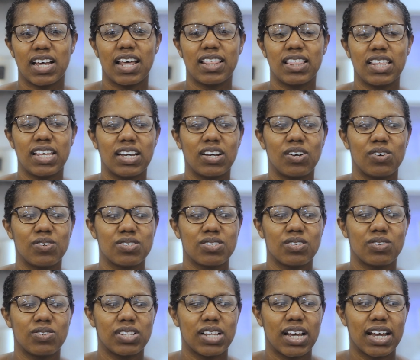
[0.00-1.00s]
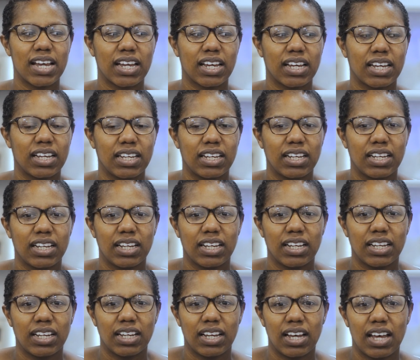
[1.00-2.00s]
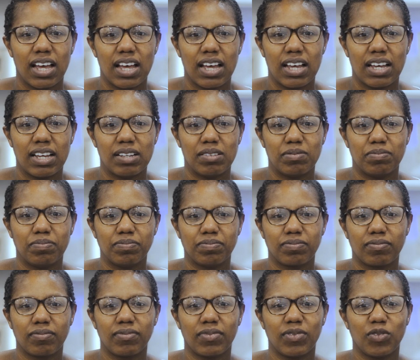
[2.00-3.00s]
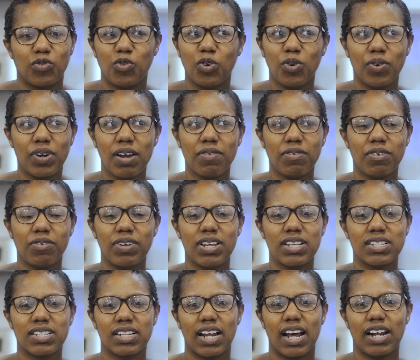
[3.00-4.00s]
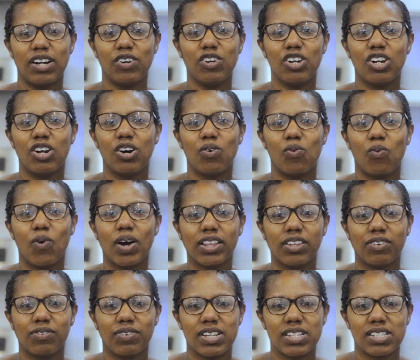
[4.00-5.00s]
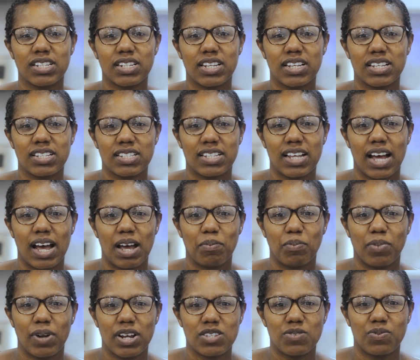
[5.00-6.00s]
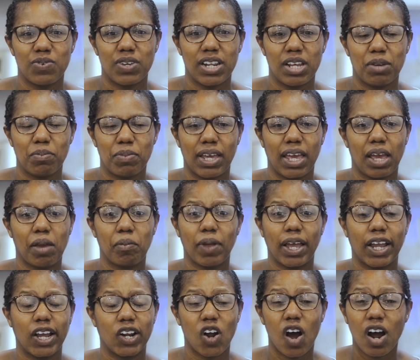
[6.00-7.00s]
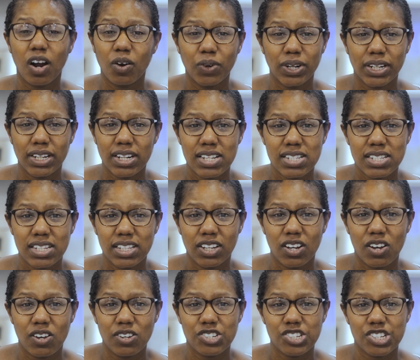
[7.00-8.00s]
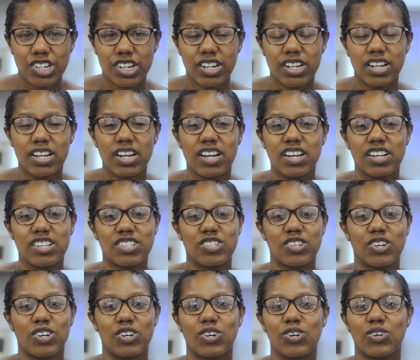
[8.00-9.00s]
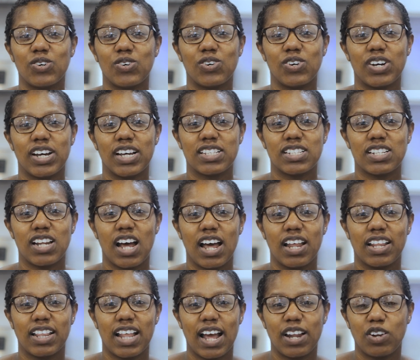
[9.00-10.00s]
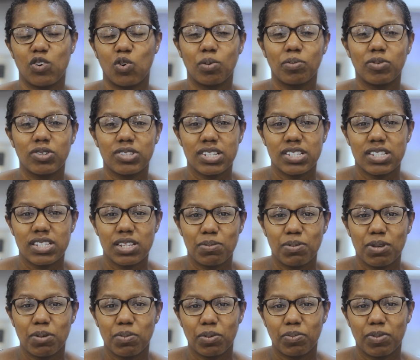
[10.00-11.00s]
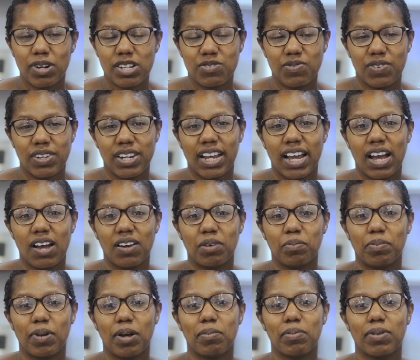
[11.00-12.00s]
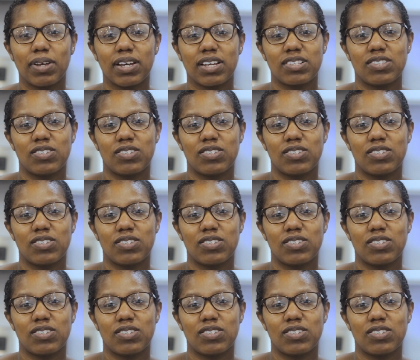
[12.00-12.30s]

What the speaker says: I think also like, um, for whatever reason, I don't know what the reason is that breastfeeding became like an awkwardness in the culture. So it's not that normal to see people breastfeeding out in public.